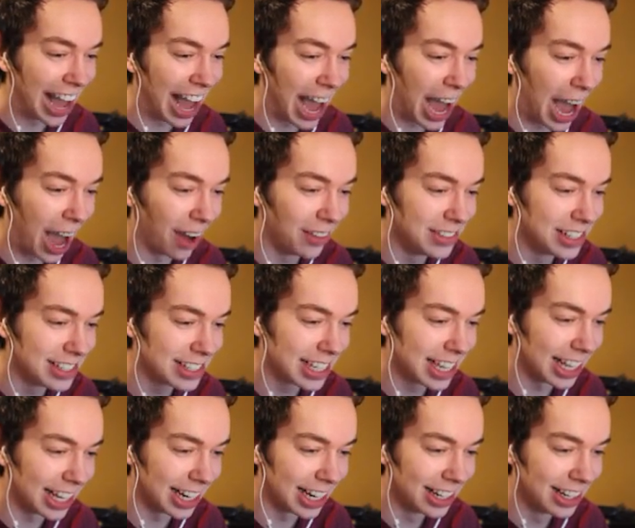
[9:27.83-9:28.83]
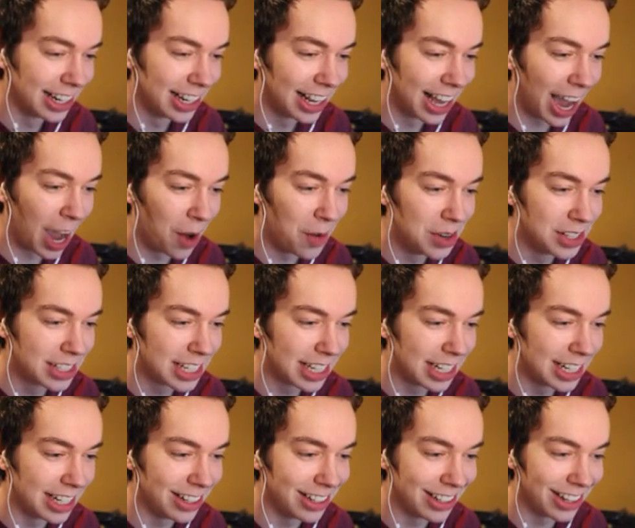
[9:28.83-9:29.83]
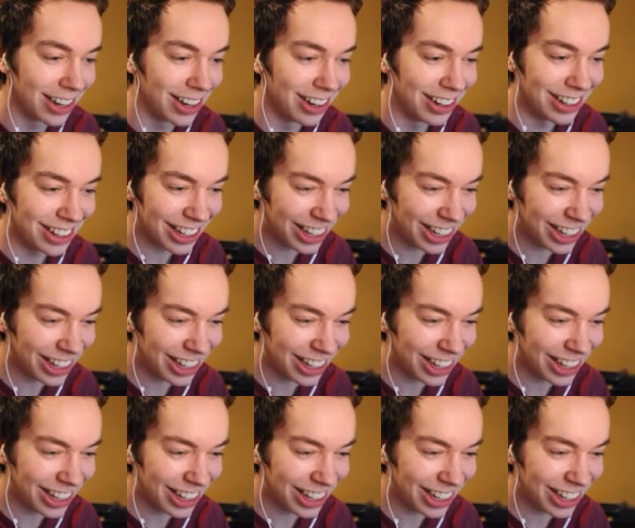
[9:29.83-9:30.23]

Nah, I'm just kidding. Oh I'm just kidding. Here you go.